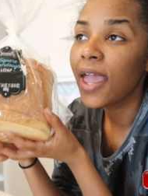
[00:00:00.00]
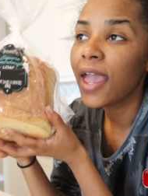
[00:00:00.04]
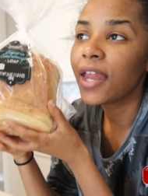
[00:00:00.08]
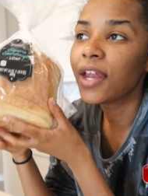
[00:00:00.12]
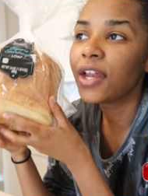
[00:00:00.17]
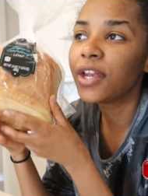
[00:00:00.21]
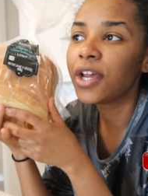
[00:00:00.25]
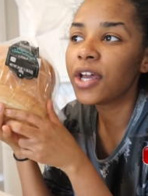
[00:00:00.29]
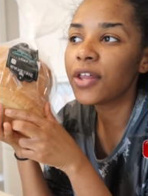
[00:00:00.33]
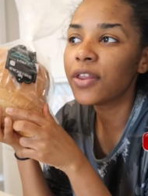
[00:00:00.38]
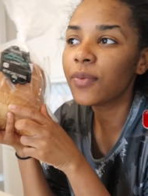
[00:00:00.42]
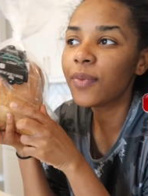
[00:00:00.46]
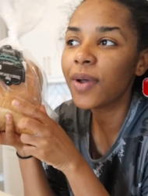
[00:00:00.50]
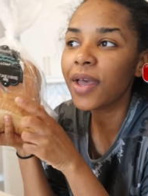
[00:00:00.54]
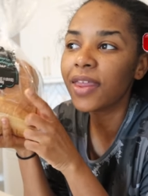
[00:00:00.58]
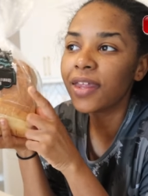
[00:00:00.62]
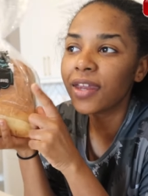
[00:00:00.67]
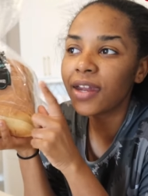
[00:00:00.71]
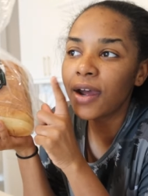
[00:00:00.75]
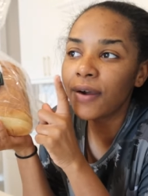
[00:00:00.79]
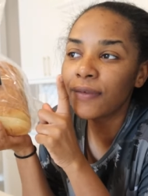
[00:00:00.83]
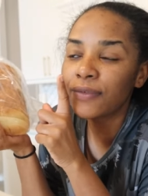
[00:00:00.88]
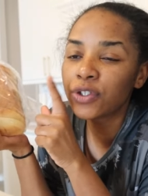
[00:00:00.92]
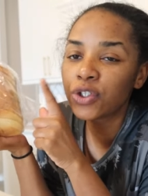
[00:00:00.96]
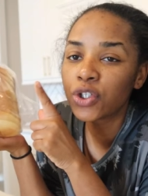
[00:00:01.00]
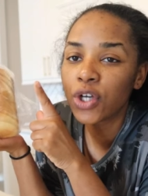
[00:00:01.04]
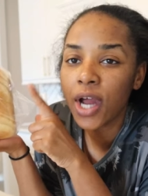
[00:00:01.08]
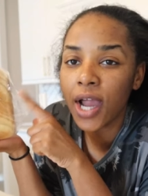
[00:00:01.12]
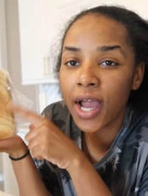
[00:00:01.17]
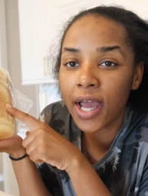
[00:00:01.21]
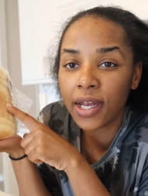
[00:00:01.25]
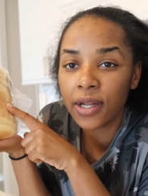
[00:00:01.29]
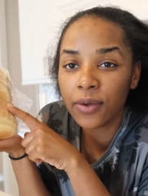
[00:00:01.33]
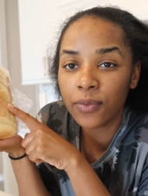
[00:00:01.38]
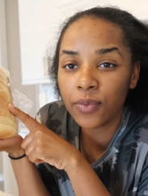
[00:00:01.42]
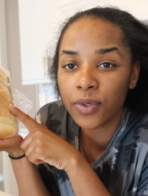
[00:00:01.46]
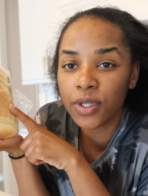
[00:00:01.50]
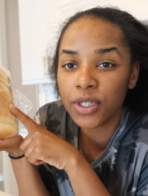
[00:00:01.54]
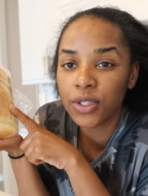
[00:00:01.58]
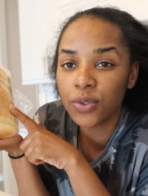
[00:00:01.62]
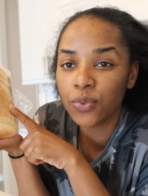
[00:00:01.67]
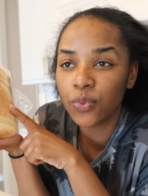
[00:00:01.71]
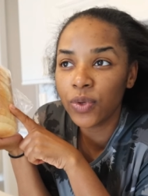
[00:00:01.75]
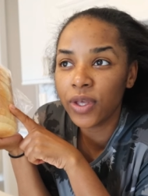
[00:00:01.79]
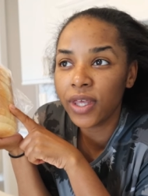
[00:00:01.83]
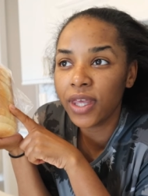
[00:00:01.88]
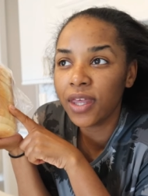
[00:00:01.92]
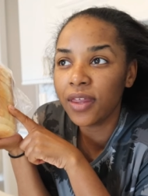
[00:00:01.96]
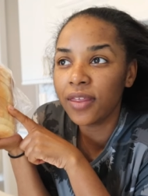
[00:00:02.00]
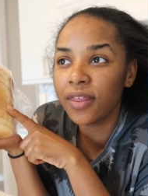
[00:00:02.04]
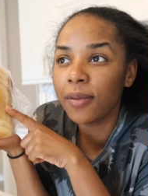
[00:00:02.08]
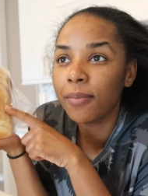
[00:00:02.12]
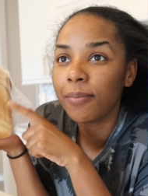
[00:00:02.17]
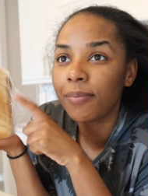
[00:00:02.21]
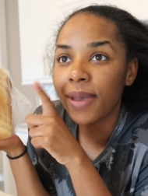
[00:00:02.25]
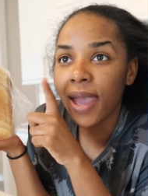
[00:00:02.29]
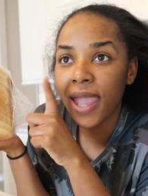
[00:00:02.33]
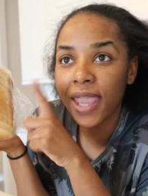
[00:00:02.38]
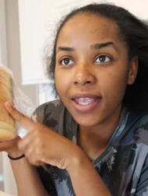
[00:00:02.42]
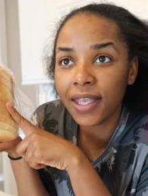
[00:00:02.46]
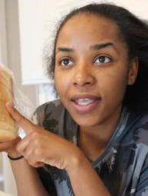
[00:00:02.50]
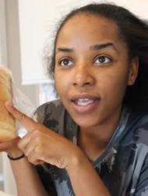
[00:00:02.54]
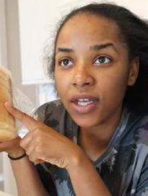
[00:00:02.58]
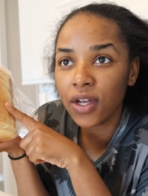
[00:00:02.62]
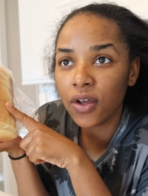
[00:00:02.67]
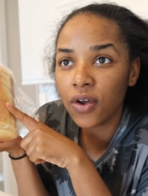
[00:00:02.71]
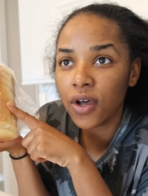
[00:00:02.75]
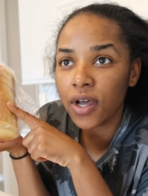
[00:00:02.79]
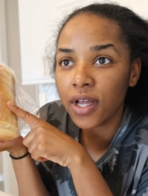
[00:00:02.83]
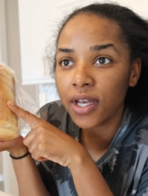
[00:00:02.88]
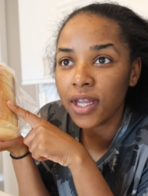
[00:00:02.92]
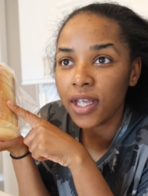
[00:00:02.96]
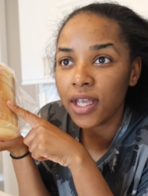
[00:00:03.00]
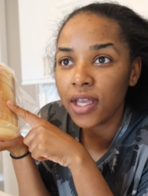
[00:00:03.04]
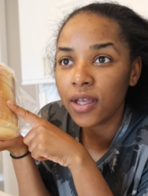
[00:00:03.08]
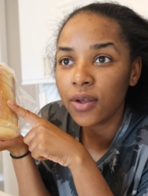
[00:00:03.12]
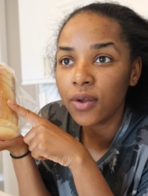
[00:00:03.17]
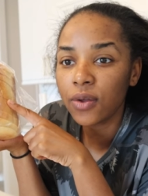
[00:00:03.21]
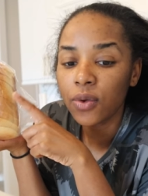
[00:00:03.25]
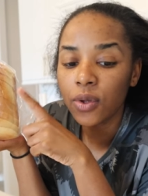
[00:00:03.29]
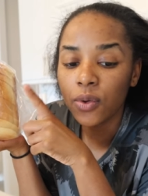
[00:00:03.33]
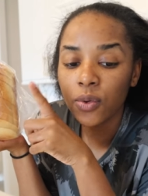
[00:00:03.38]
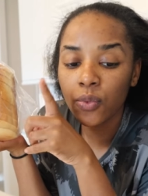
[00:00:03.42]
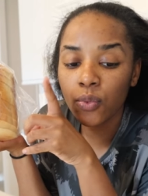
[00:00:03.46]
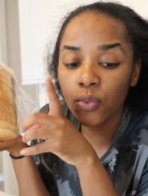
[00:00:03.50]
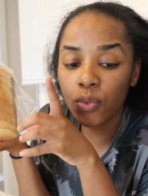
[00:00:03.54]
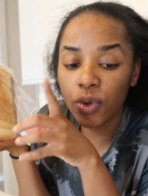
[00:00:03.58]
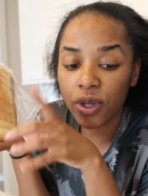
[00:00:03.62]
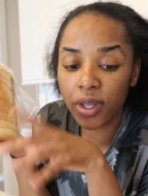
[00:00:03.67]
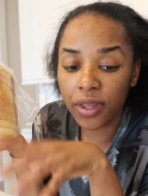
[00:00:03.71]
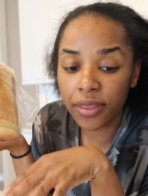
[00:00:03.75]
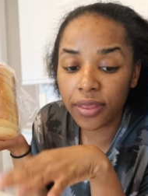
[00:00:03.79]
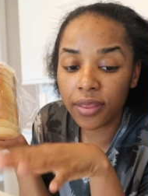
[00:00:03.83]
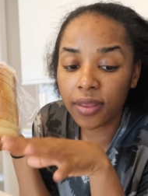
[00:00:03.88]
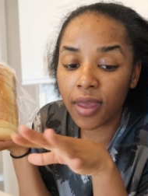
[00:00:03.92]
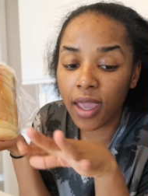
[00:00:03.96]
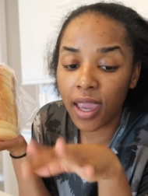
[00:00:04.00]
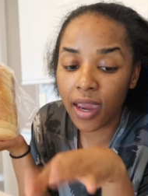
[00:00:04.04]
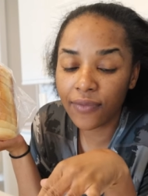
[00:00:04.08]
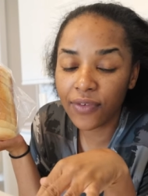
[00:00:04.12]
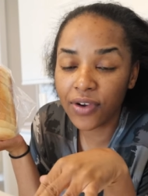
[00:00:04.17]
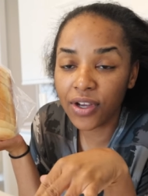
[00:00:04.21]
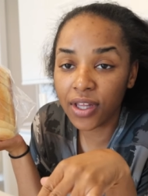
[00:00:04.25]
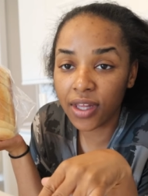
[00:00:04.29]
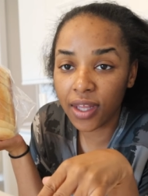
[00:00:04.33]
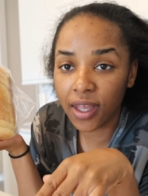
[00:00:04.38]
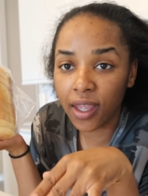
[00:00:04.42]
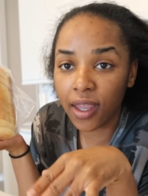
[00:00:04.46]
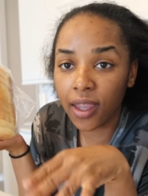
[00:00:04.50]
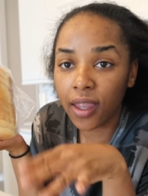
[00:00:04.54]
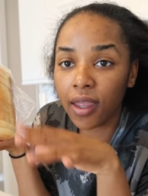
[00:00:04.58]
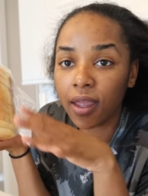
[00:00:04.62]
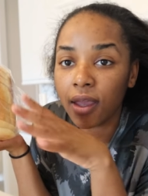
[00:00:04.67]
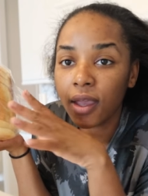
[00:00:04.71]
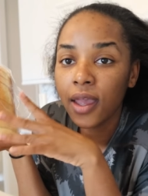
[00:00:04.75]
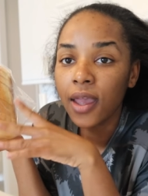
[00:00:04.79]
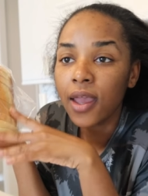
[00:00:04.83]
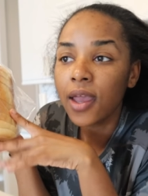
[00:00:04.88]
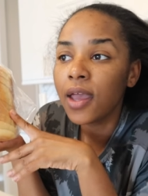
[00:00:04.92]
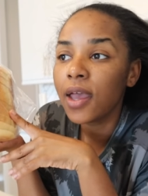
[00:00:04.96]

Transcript: And another way that I've tried it was with bacon on it, with everything.